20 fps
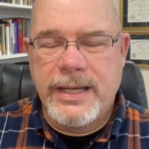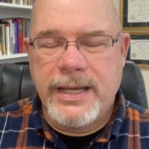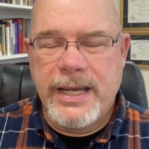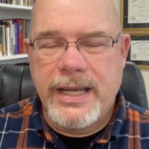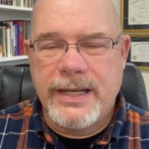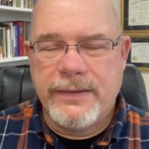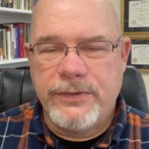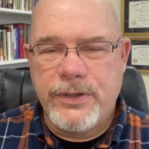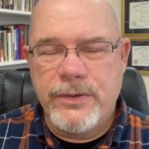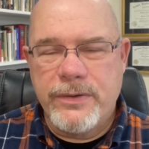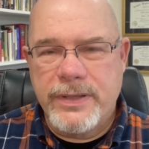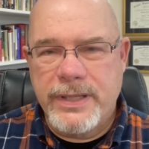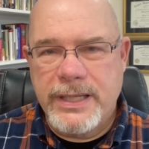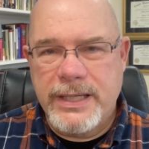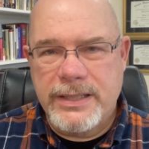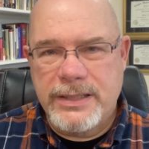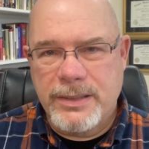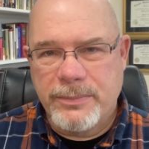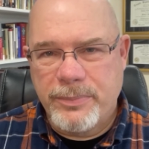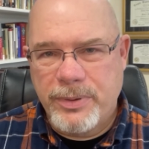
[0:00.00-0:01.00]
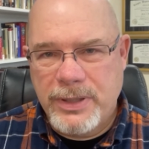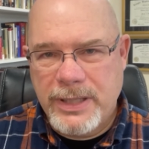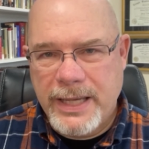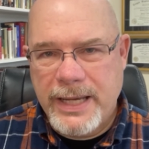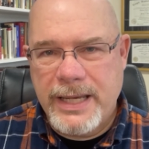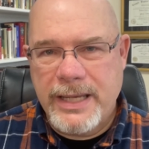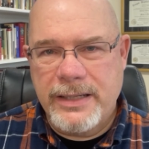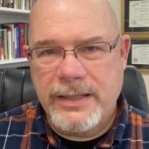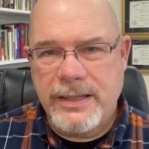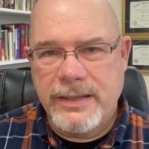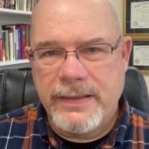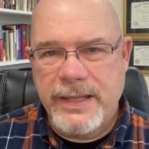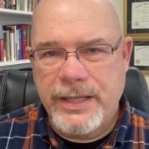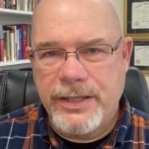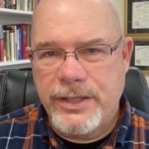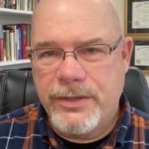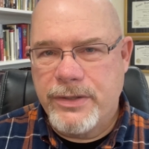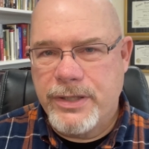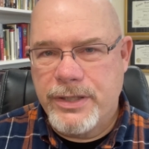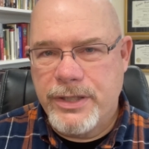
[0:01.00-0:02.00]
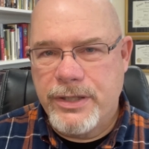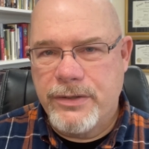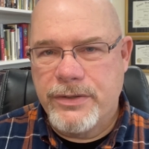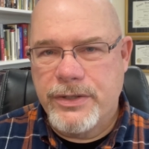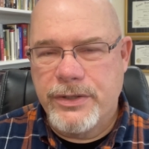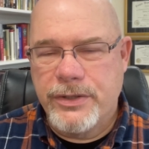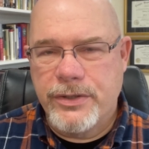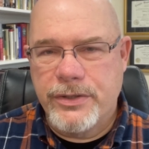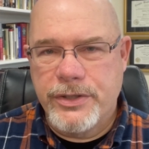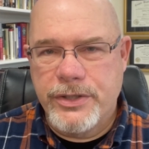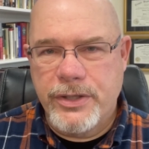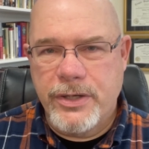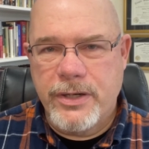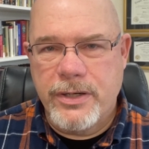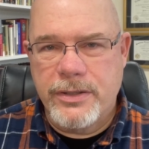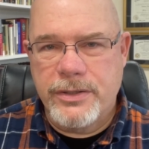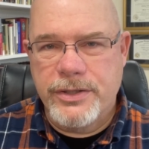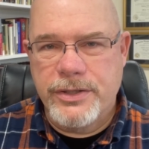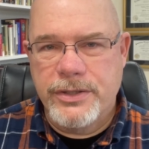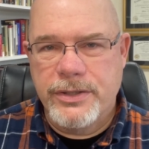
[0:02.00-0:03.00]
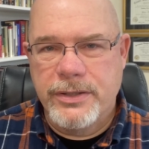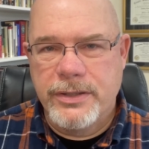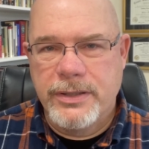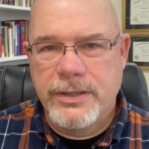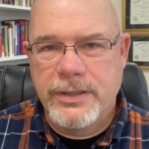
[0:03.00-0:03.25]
And if you think it's a plan that you can use in your church,